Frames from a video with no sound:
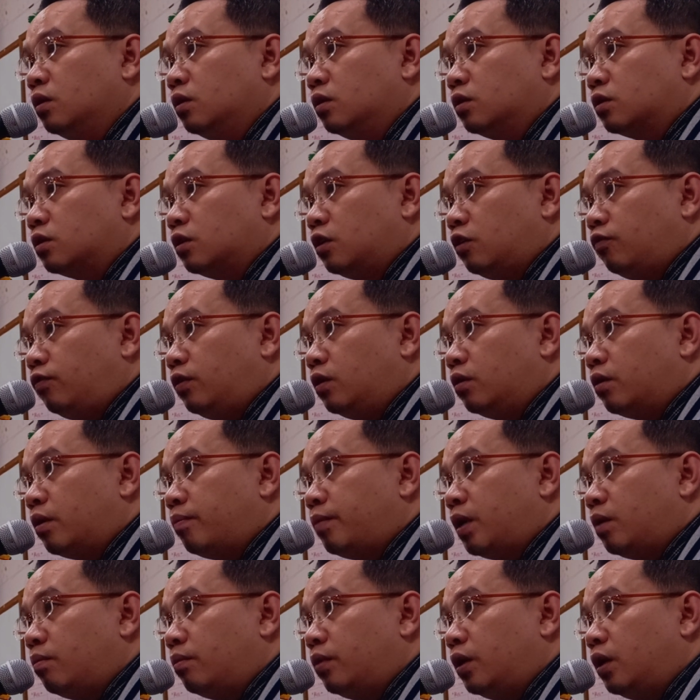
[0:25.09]
So if you
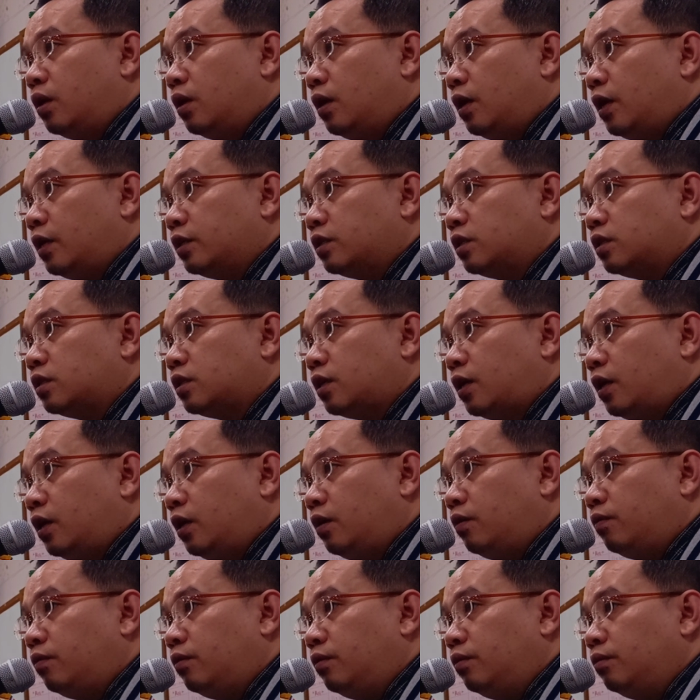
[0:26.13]
remember last
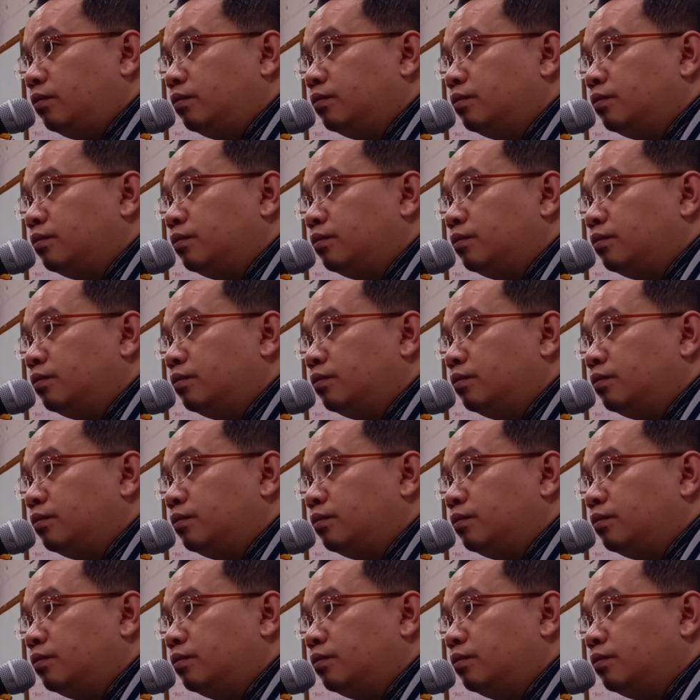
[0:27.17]
time,